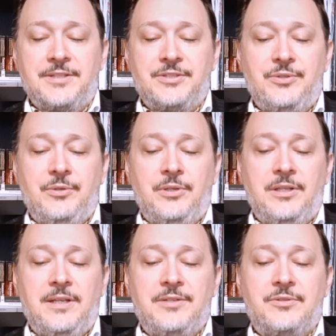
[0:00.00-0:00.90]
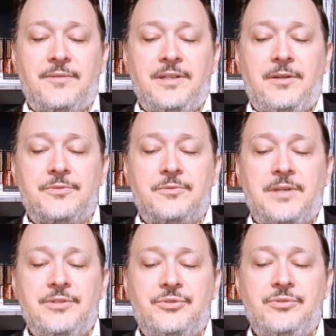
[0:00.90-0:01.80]
This is due to the nature of the
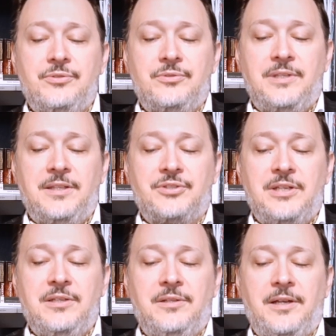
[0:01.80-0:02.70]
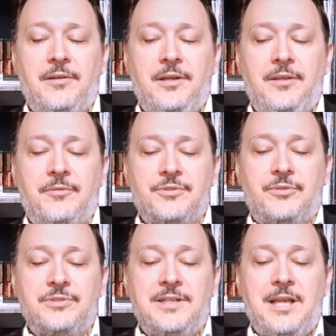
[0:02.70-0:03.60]
alterations and the singularity of the
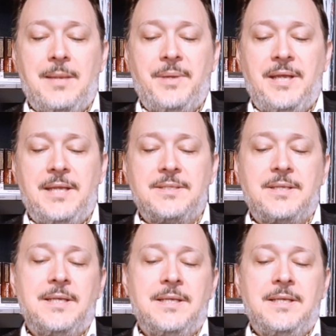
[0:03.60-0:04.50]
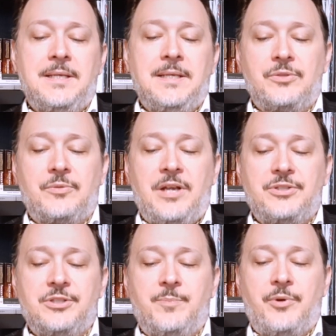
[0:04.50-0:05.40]
resulting campaigns. The
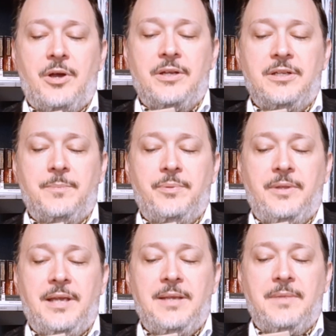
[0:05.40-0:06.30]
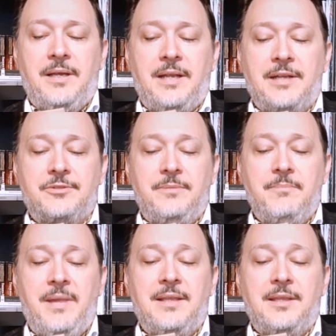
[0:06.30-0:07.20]
alterations brought into play might
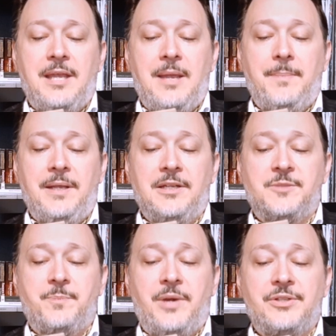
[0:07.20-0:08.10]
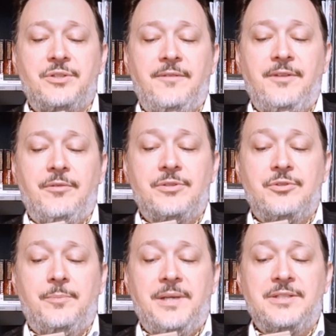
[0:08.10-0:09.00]
actually make the campaign expression of the
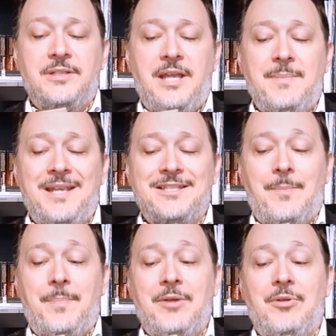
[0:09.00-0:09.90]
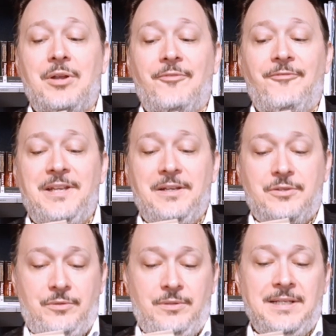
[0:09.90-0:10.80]
original base game a superior
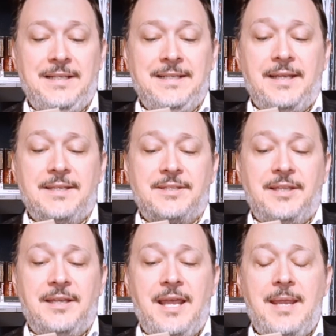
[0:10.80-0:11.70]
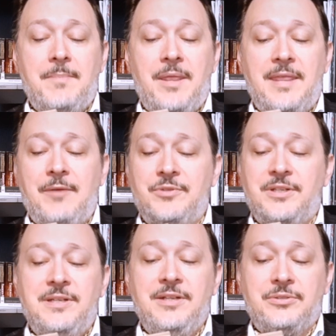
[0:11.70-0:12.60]
vehicle. That is, the game that
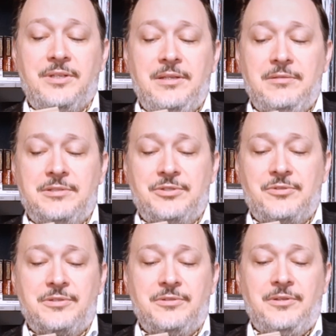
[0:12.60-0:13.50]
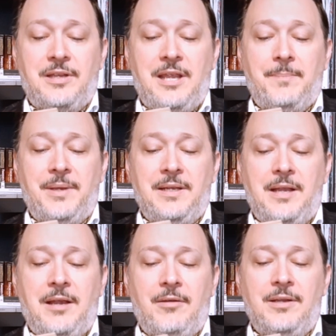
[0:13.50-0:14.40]
was initially used to structure the
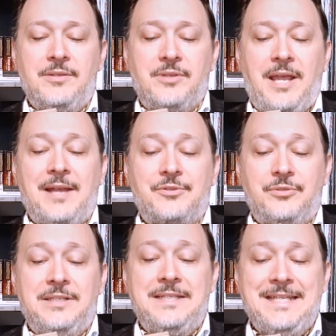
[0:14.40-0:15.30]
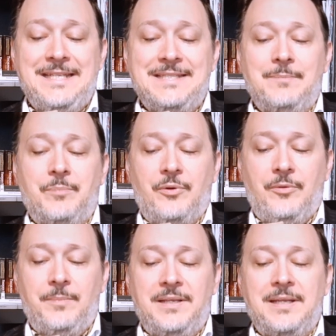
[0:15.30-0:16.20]
campaign areas actually needs
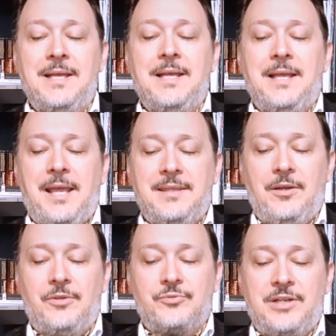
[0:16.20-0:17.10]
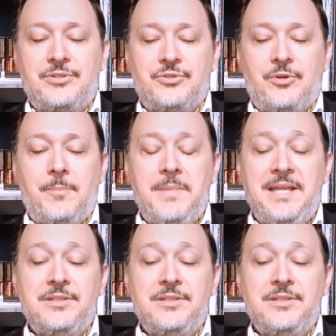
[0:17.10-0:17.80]
improvement, and the alterations are a